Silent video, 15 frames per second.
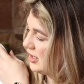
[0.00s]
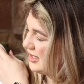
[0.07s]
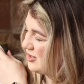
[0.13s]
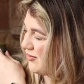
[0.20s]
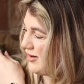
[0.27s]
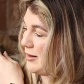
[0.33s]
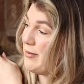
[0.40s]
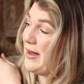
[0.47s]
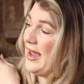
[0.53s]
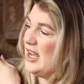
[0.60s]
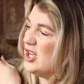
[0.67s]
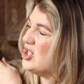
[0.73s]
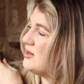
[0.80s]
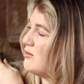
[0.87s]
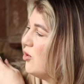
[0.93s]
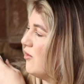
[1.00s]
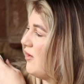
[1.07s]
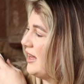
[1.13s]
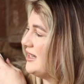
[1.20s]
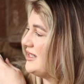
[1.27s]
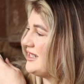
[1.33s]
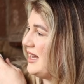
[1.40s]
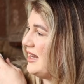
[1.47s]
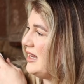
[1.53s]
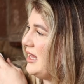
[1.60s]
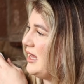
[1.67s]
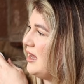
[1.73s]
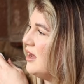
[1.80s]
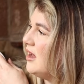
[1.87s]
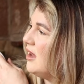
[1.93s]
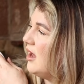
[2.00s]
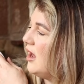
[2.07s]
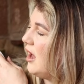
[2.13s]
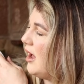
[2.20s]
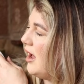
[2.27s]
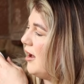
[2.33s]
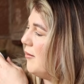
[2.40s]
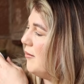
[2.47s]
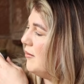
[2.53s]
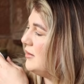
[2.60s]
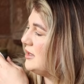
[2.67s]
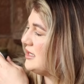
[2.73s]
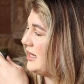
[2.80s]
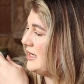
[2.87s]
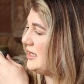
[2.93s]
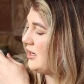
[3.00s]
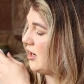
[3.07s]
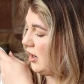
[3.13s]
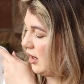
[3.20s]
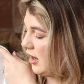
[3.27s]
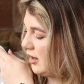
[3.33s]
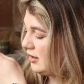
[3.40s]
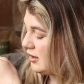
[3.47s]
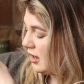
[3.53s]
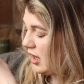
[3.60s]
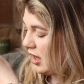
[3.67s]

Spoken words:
It's not really beige, it's more of like a sandy colour.